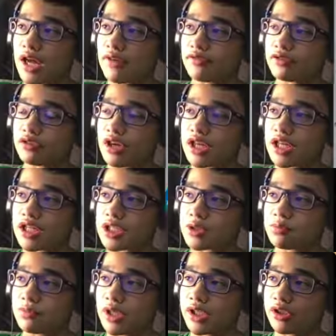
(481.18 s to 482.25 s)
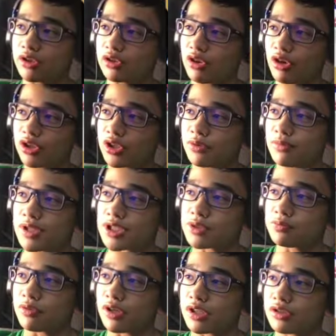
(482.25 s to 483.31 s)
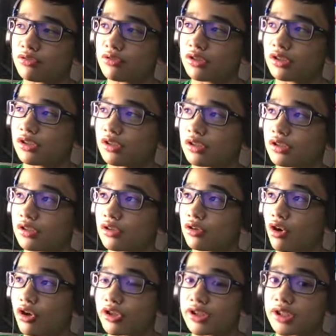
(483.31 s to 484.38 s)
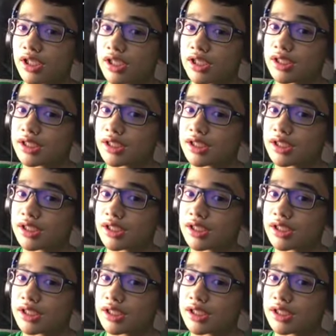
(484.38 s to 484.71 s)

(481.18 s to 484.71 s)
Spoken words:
after I explain their documents, but content.